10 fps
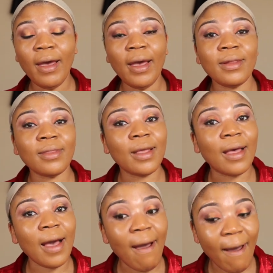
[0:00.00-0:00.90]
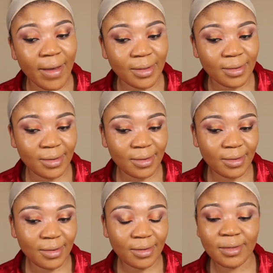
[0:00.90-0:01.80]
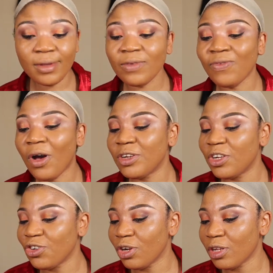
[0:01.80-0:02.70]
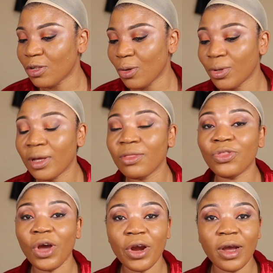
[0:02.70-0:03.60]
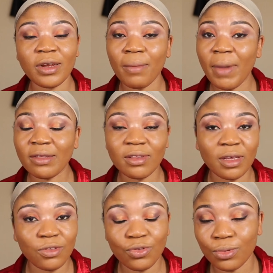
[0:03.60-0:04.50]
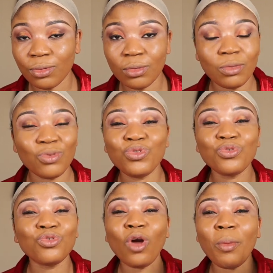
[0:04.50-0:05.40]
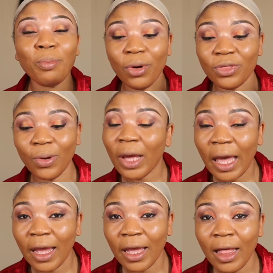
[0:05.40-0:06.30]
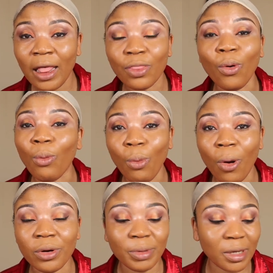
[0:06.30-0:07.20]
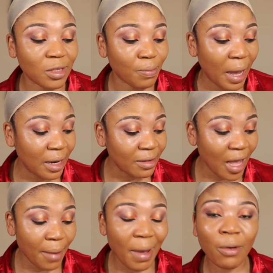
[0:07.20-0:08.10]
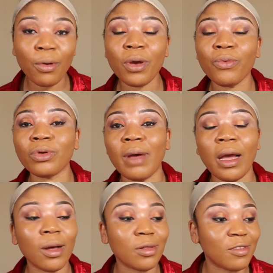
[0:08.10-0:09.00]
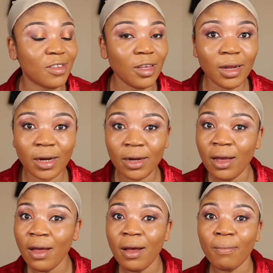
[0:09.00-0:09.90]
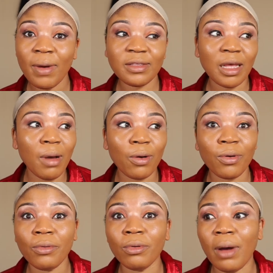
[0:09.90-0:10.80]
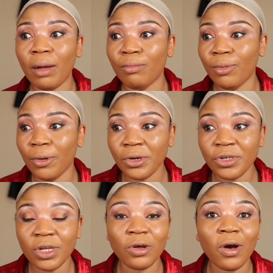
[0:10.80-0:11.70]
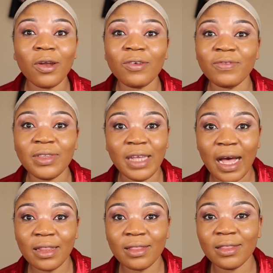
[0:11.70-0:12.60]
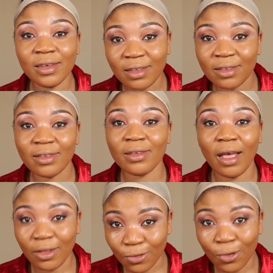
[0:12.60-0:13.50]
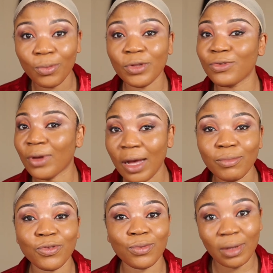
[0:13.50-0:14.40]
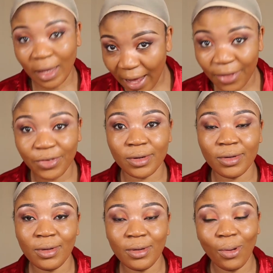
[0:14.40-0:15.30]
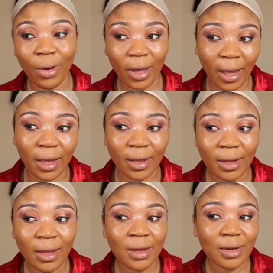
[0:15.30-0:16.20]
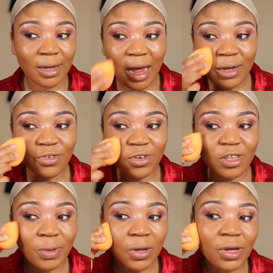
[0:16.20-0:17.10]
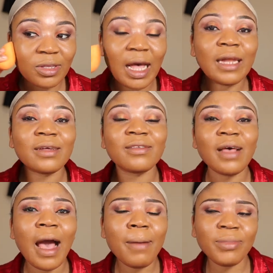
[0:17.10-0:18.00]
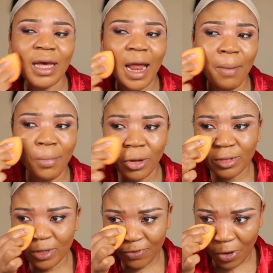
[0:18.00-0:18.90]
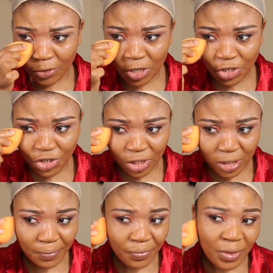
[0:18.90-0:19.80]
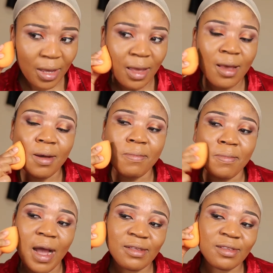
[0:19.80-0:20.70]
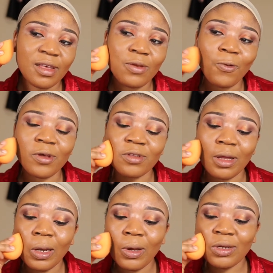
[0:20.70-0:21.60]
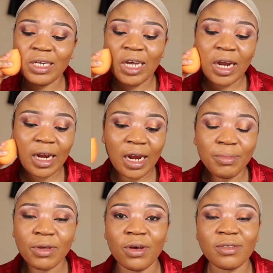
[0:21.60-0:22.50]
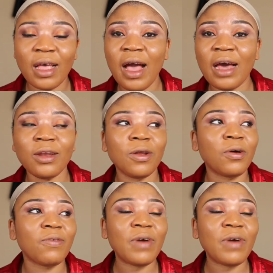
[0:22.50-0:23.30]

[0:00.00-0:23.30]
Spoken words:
And guys, this foundation is looking darker than my skin tone. Do not bother, okay? Don't worry, because by the time I go in with my concealer, by the time I go in with my blush and all of that, this is going to come together, okay? That is just because at the time that I bought this foundation, my skin was a lot darker because I had a lot of